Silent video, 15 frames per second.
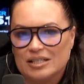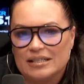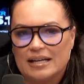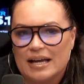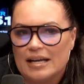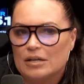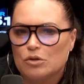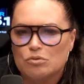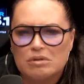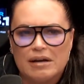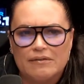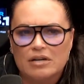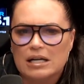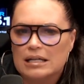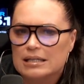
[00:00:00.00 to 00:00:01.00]
that and you
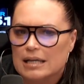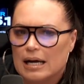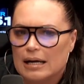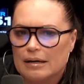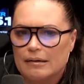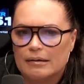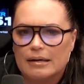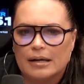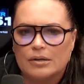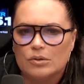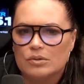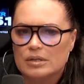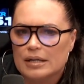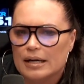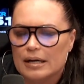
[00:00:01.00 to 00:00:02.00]
never got tired and you
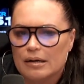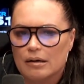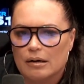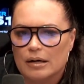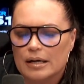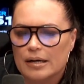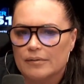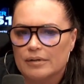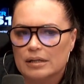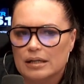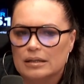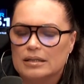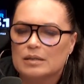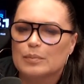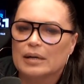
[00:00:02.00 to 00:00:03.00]
stayed on it and
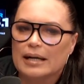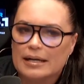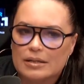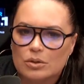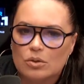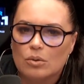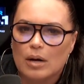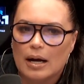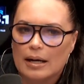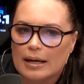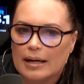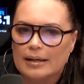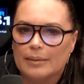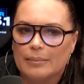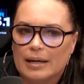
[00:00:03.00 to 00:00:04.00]
relentless. But I do I
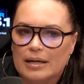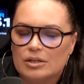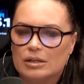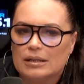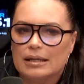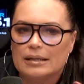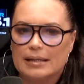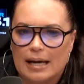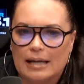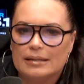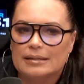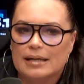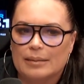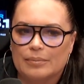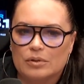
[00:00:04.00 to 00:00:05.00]
gotta imagine that that
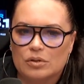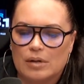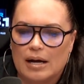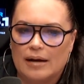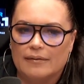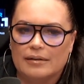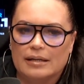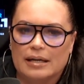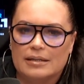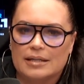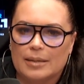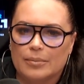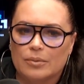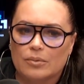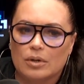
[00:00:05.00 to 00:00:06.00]
type of drive and that
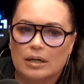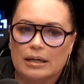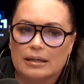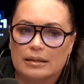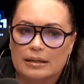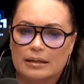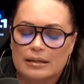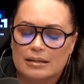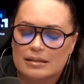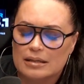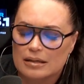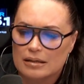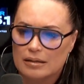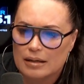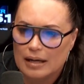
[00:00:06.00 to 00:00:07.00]
type of work ethic is
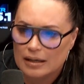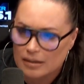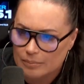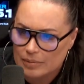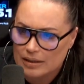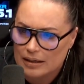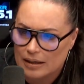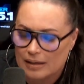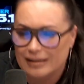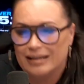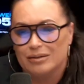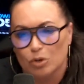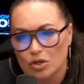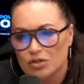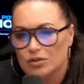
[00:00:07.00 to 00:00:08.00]
gotta be and
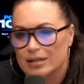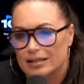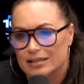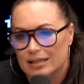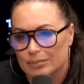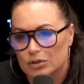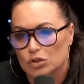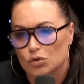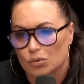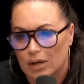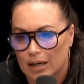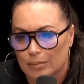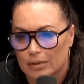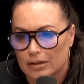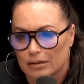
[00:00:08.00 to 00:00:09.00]
then it, also it type of
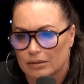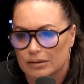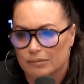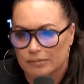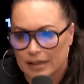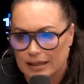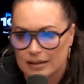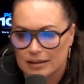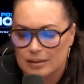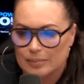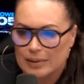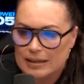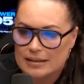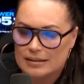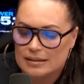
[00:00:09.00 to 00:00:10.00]
trauma on a regular is.
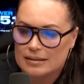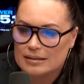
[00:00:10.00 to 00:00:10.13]
basis it